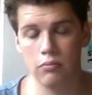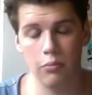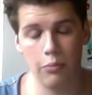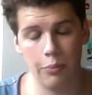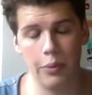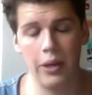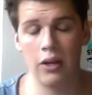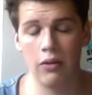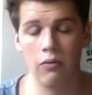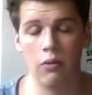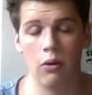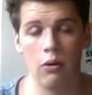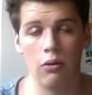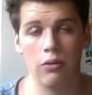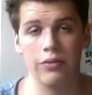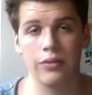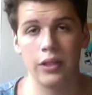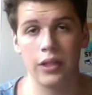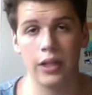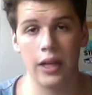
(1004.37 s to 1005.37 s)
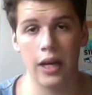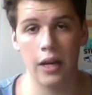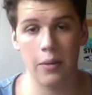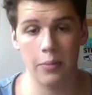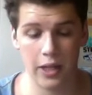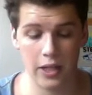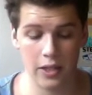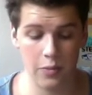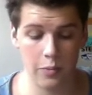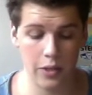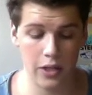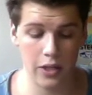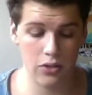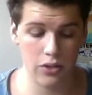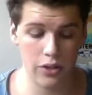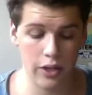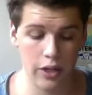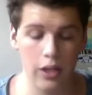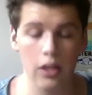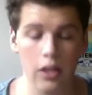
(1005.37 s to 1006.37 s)
be involved in the game against
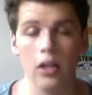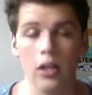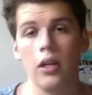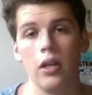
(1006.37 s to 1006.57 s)
PSG.